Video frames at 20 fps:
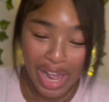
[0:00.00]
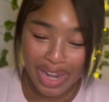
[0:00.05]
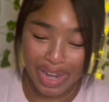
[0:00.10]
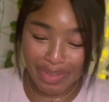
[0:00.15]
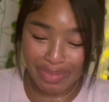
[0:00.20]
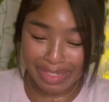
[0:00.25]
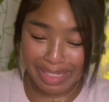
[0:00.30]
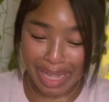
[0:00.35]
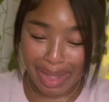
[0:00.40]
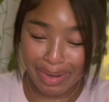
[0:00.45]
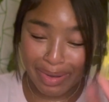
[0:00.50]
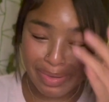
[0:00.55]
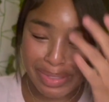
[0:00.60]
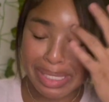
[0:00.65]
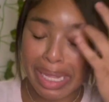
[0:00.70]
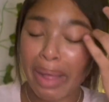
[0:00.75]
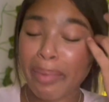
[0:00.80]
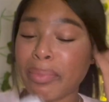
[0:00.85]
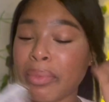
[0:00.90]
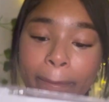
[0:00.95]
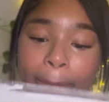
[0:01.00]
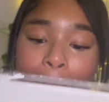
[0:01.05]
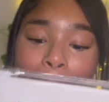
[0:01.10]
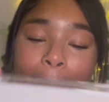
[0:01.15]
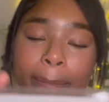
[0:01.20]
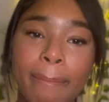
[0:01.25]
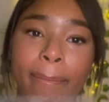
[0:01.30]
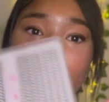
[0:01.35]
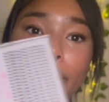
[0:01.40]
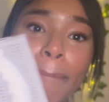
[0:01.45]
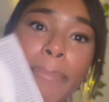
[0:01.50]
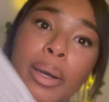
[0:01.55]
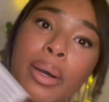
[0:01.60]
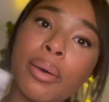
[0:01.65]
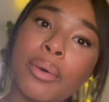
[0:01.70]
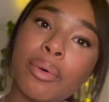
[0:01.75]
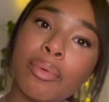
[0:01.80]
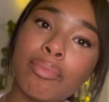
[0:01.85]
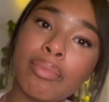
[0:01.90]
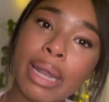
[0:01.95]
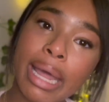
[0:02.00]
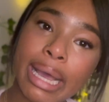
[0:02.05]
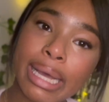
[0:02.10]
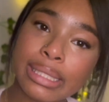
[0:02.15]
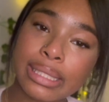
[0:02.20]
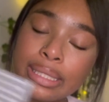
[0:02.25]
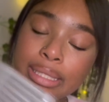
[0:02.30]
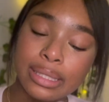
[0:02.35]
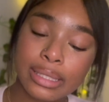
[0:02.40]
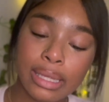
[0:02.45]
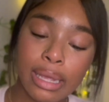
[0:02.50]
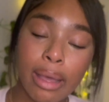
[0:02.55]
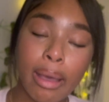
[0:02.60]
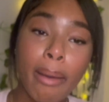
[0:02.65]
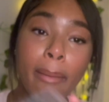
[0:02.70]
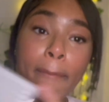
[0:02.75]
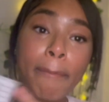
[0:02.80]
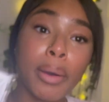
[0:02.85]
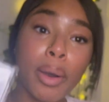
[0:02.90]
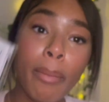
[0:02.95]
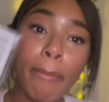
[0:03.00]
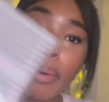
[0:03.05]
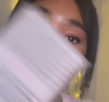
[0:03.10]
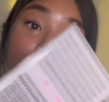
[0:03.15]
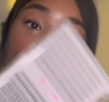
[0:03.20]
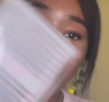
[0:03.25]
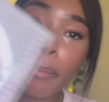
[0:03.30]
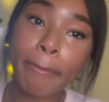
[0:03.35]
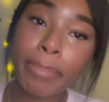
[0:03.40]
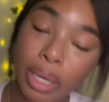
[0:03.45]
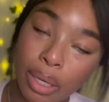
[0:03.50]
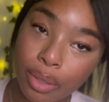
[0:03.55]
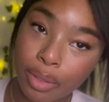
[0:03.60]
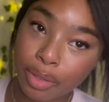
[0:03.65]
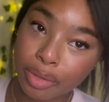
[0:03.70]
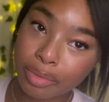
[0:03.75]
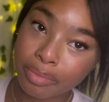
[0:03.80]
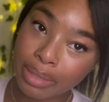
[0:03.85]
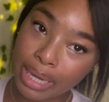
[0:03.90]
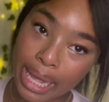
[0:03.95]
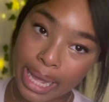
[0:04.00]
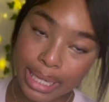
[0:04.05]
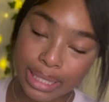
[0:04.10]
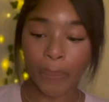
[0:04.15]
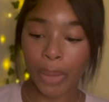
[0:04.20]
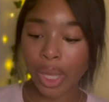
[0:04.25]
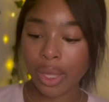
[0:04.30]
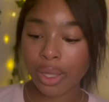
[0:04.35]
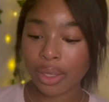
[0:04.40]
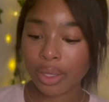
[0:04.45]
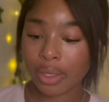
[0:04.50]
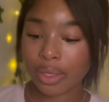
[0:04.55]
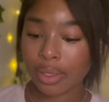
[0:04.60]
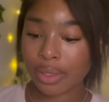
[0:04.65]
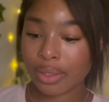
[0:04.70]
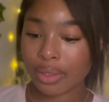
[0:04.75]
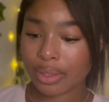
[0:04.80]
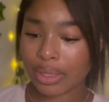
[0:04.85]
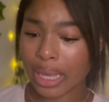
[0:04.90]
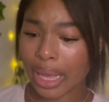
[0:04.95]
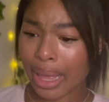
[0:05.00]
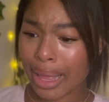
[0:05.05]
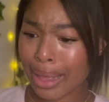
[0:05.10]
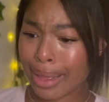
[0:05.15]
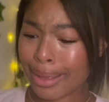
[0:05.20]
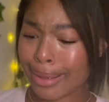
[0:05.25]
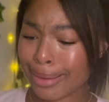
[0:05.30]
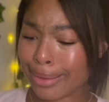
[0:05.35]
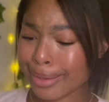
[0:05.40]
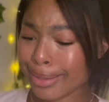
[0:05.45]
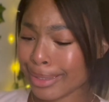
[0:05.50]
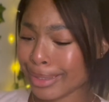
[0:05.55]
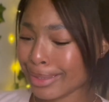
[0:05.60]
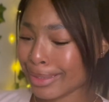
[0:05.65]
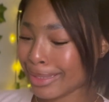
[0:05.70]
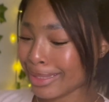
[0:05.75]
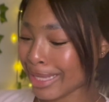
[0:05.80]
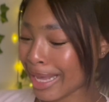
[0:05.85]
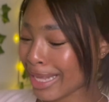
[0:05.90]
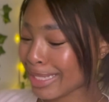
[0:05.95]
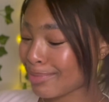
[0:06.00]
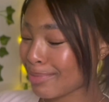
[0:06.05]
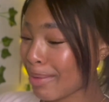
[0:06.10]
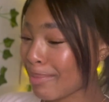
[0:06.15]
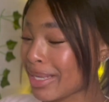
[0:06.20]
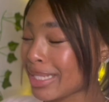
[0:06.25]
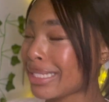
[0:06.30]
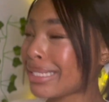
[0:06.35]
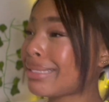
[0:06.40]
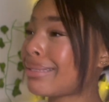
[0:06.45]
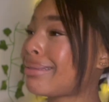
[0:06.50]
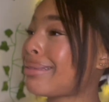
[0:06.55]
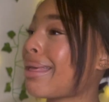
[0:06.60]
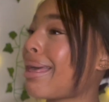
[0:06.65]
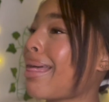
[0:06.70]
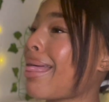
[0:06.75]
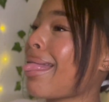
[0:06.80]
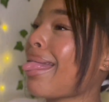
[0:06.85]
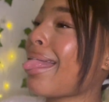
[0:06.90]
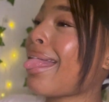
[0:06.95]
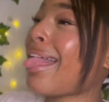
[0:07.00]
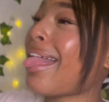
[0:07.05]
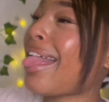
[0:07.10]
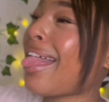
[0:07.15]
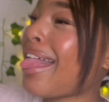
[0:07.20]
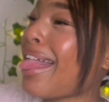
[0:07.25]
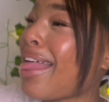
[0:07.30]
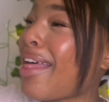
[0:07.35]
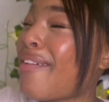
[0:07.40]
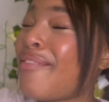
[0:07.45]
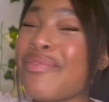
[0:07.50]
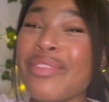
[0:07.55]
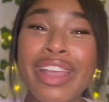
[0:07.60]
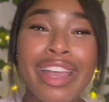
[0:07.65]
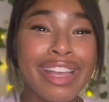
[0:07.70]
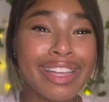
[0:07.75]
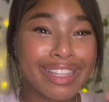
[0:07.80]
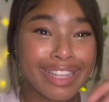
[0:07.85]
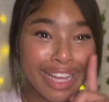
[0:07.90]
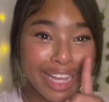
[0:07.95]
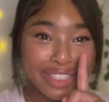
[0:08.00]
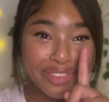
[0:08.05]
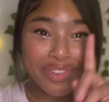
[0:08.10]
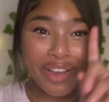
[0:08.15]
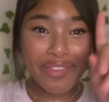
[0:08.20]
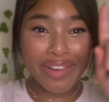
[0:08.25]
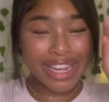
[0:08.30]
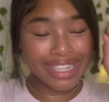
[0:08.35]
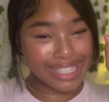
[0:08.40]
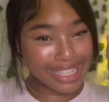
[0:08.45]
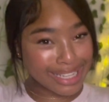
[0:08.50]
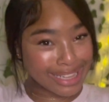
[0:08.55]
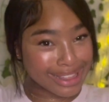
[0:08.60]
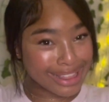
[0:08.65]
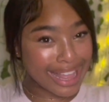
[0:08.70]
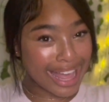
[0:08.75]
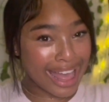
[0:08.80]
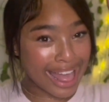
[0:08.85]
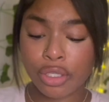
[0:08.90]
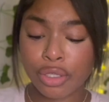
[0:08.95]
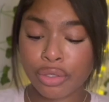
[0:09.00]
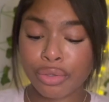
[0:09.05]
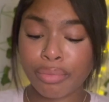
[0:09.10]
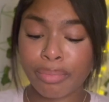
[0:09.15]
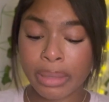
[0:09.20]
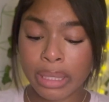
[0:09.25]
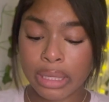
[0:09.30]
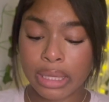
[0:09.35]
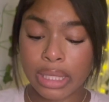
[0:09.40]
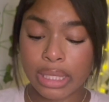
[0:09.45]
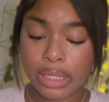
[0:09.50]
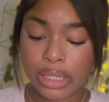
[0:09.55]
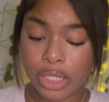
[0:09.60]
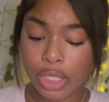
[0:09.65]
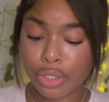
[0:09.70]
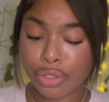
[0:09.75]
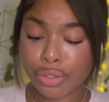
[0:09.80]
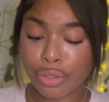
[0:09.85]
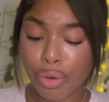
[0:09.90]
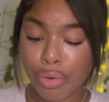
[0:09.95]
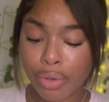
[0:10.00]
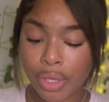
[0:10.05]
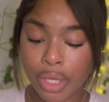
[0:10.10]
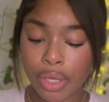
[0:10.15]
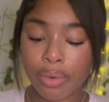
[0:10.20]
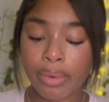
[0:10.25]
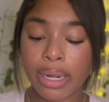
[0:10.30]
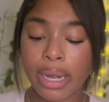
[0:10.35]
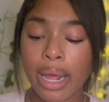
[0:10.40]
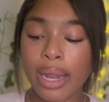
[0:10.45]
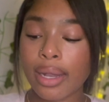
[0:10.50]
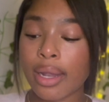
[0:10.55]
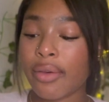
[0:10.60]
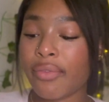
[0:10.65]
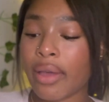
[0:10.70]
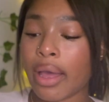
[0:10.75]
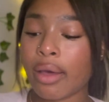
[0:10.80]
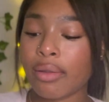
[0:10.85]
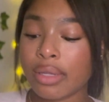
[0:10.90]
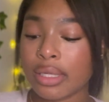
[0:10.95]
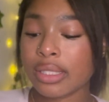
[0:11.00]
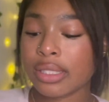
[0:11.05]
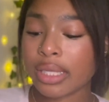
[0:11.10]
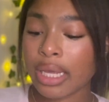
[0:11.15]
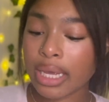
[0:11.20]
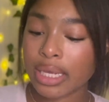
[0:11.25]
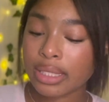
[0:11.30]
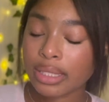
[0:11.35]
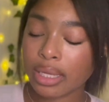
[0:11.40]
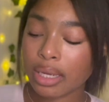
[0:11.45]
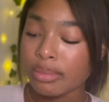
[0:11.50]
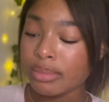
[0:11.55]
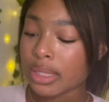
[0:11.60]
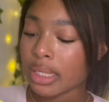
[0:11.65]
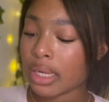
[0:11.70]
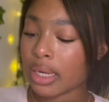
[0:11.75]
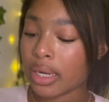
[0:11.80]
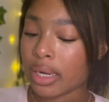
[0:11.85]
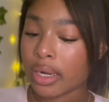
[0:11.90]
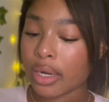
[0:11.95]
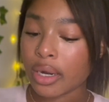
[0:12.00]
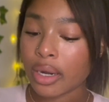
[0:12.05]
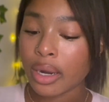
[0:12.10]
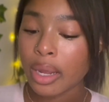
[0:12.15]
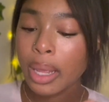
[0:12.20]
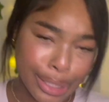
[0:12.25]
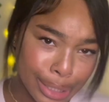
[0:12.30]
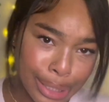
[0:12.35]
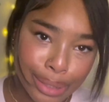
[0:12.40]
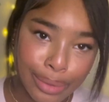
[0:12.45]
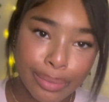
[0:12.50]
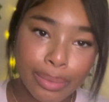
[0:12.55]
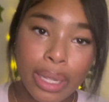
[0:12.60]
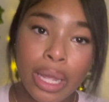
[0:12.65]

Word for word: Let me stop, let me stop. Boom, lashes. Boom, boom, boom, boom, lashes. Yes, yes, mamacita. Yes, mamacita. But this is so cute, and I love how this case comes in there. Damn.